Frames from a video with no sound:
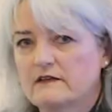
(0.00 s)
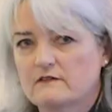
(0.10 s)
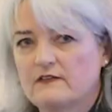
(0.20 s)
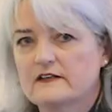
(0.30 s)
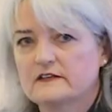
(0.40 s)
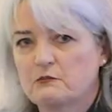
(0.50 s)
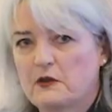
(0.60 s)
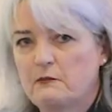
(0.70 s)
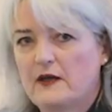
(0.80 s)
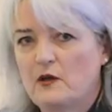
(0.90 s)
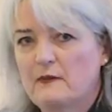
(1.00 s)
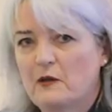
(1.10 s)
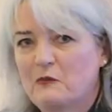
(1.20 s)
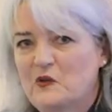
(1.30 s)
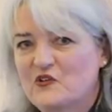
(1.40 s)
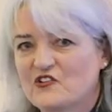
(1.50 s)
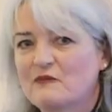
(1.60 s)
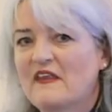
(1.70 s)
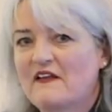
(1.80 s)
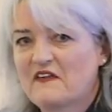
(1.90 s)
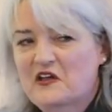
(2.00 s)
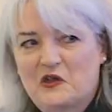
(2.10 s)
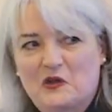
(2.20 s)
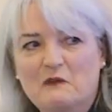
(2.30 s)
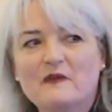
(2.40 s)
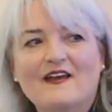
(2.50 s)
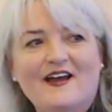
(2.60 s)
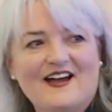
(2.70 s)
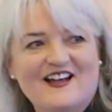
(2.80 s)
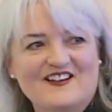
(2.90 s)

we do tend to cross over and work together on various things.